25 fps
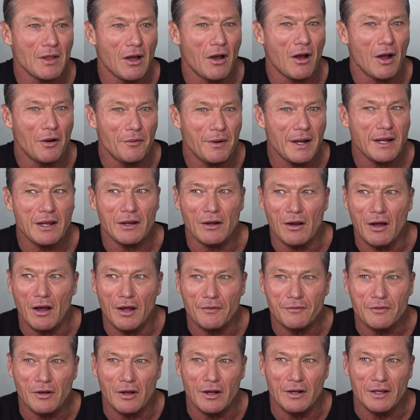I reckon
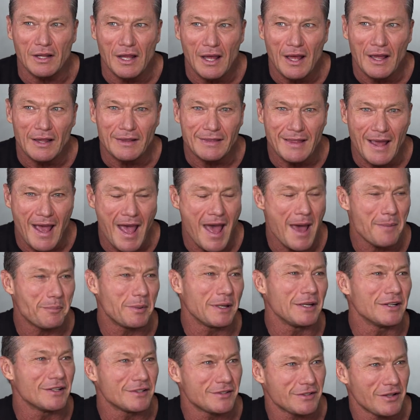I've got the
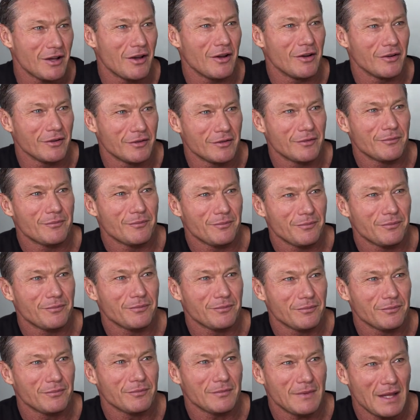happiness code.
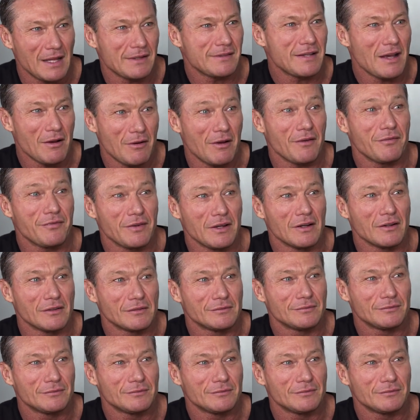That's how I feel.